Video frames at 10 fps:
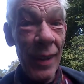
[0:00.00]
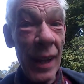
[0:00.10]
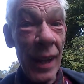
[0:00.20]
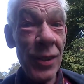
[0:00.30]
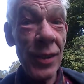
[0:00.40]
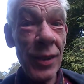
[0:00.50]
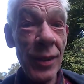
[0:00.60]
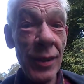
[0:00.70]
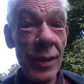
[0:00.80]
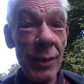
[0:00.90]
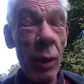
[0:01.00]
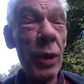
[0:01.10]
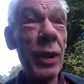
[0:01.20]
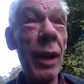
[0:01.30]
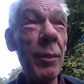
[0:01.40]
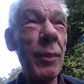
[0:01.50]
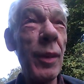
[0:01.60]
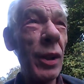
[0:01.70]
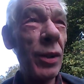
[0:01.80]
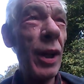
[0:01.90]
That's what I'm
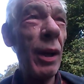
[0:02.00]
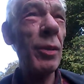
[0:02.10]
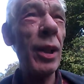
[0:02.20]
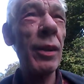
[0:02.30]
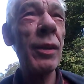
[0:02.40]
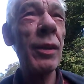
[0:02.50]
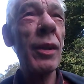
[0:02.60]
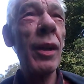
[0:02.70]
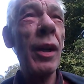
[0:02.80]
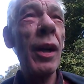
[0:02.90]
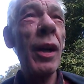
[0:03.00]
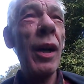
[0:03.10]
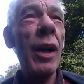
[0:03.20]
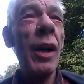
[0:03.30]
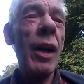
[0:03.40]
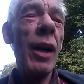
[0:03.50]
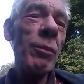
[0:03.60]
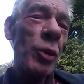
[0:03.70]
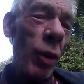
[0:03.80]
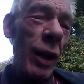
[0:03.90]
accepting.
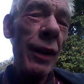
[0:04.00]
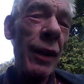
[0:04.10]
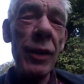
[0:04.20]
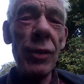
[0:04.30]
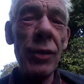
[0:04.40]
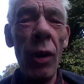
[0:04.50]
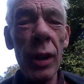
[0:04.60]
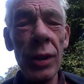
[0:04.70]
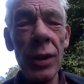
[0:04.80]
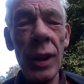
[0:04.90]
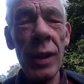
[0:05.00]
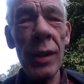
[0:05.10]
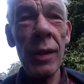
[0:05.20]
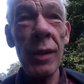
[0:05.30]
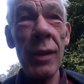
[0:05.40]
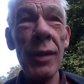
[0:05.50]
I'm so glad this dog is here.